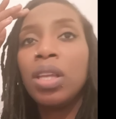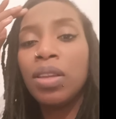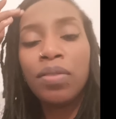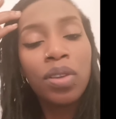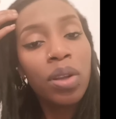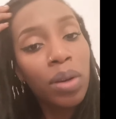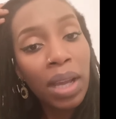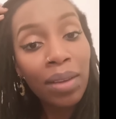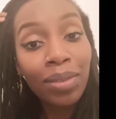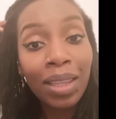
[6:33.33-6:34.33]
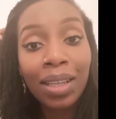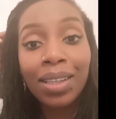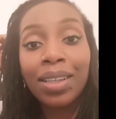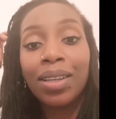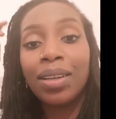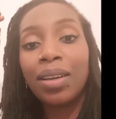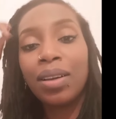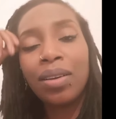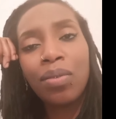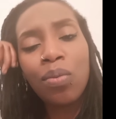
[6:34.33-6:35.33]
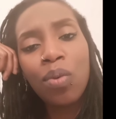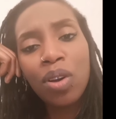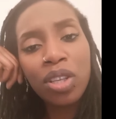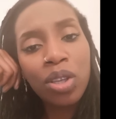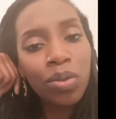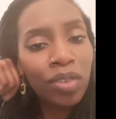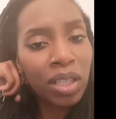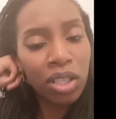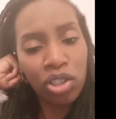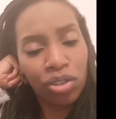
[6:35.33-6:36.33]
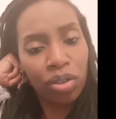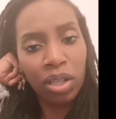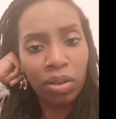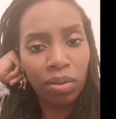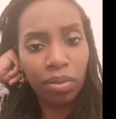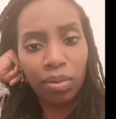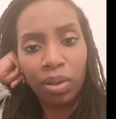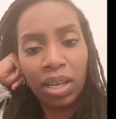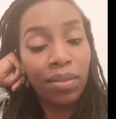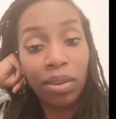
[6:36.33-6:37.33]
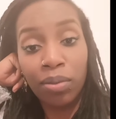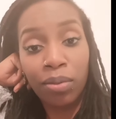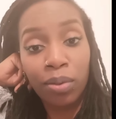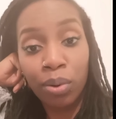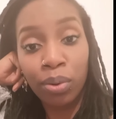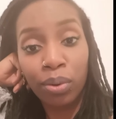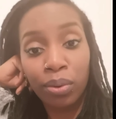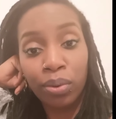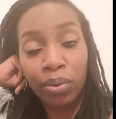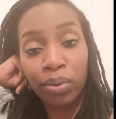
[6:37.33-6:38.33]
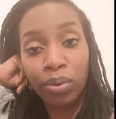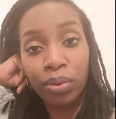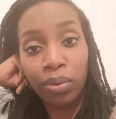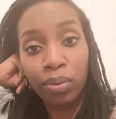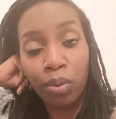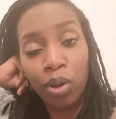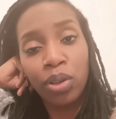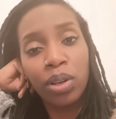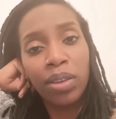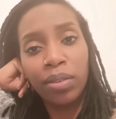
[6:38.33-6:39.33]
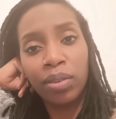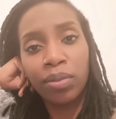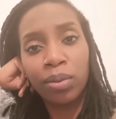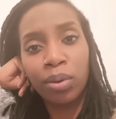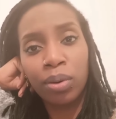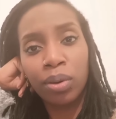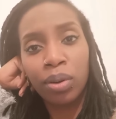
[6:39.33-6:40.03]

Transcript: if you don't have that, what are you really and truly living for? What are you living for?